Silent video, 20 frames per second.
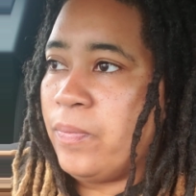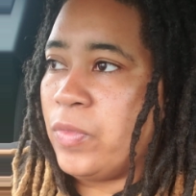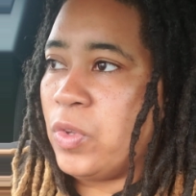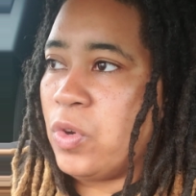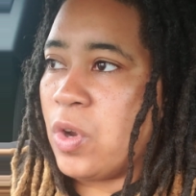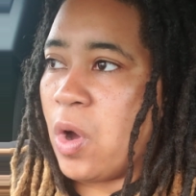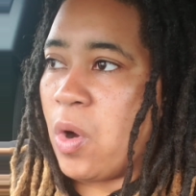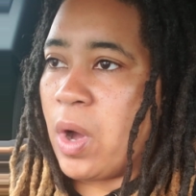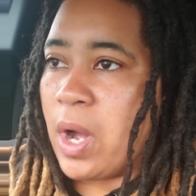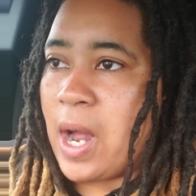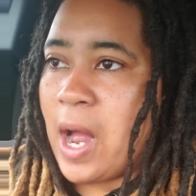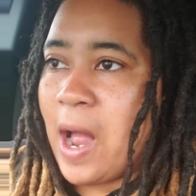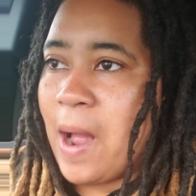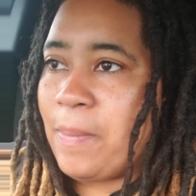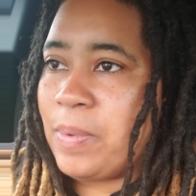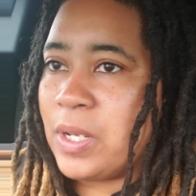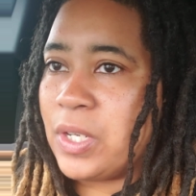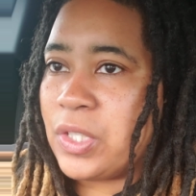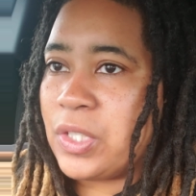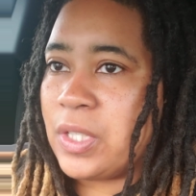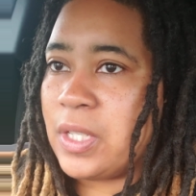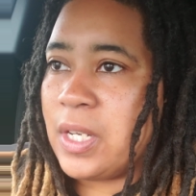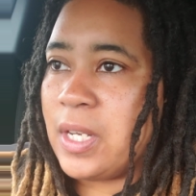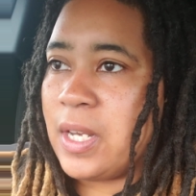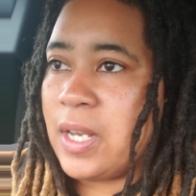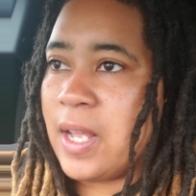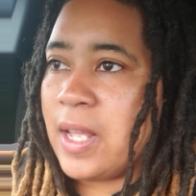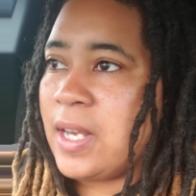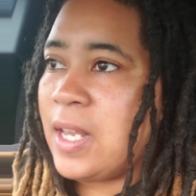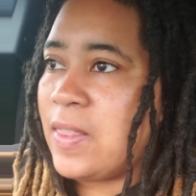accomplish
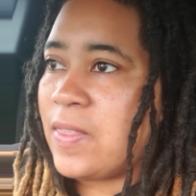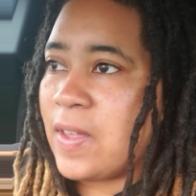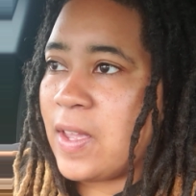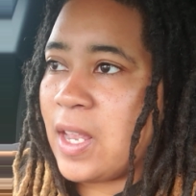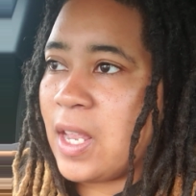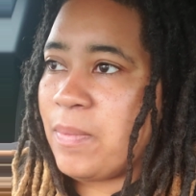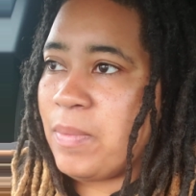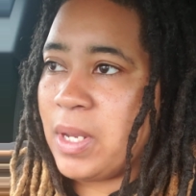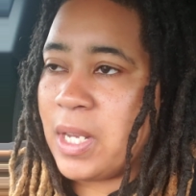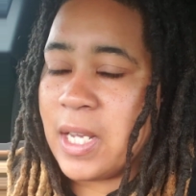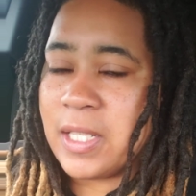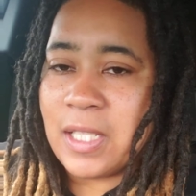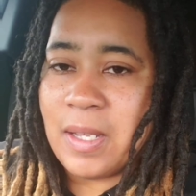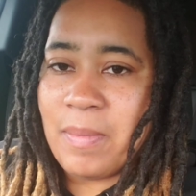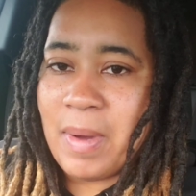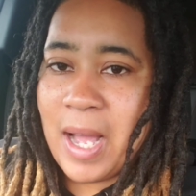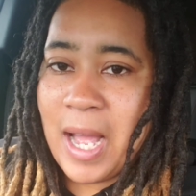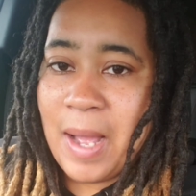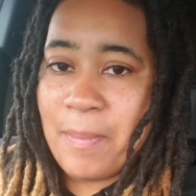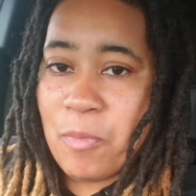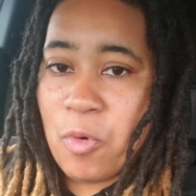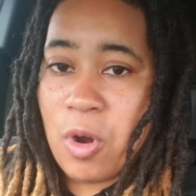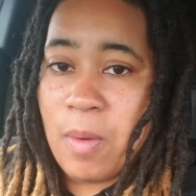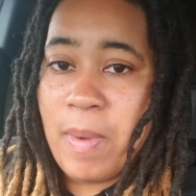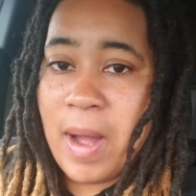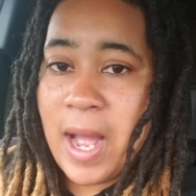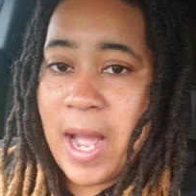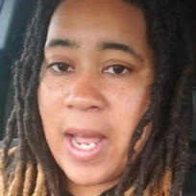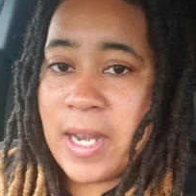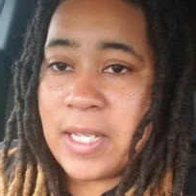anything because I'm more
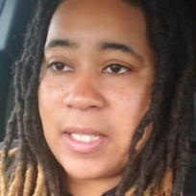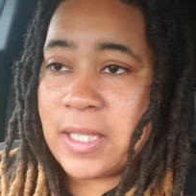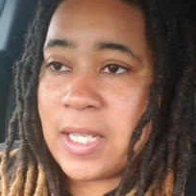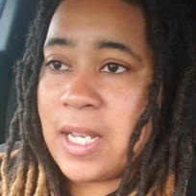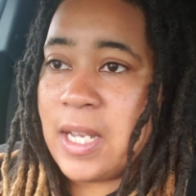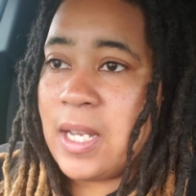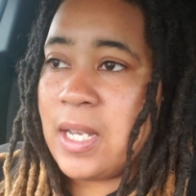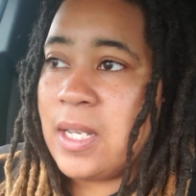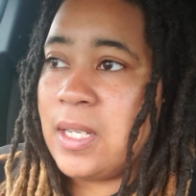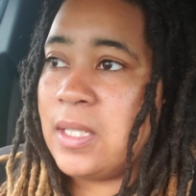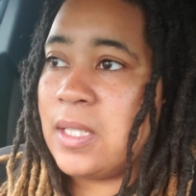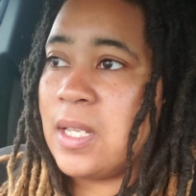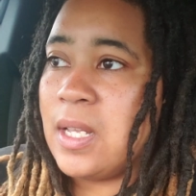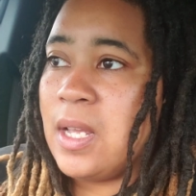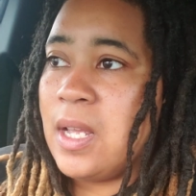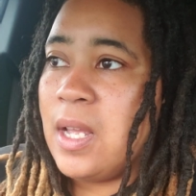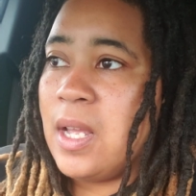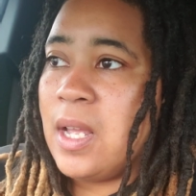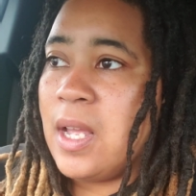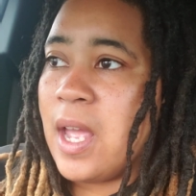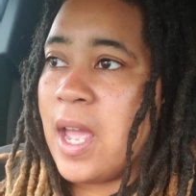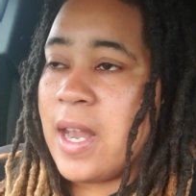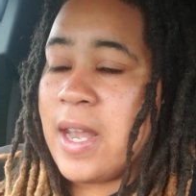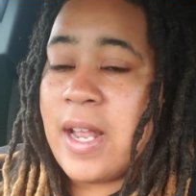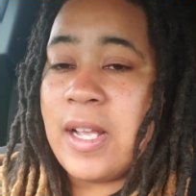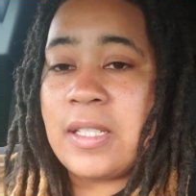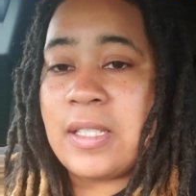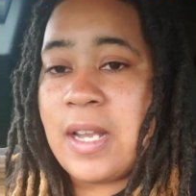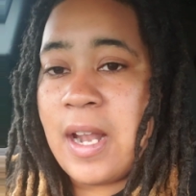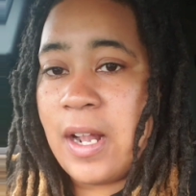behind the scenes? And
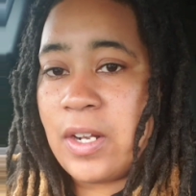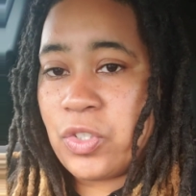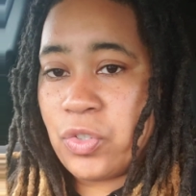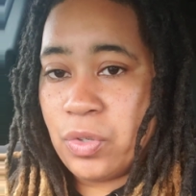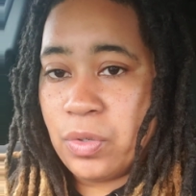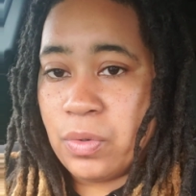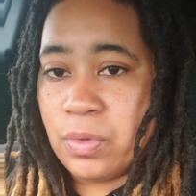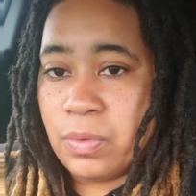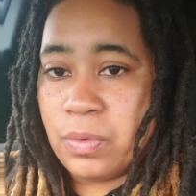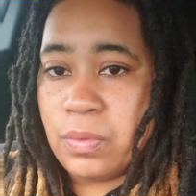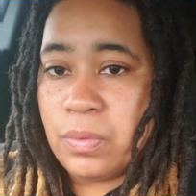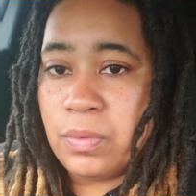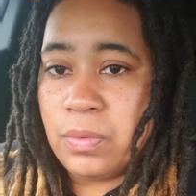that's not true.